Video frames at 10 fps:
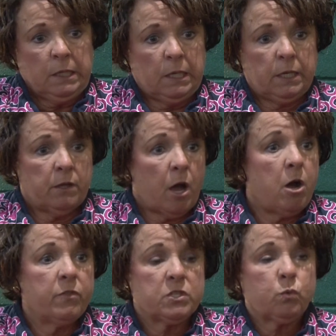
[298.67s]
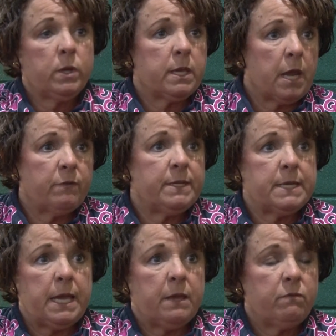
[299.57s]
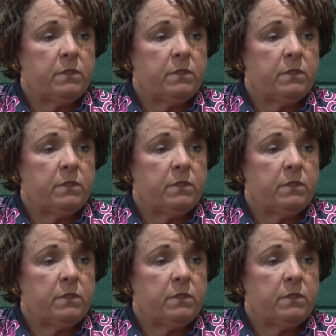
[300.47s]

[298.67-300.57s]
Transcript: all this week, every day,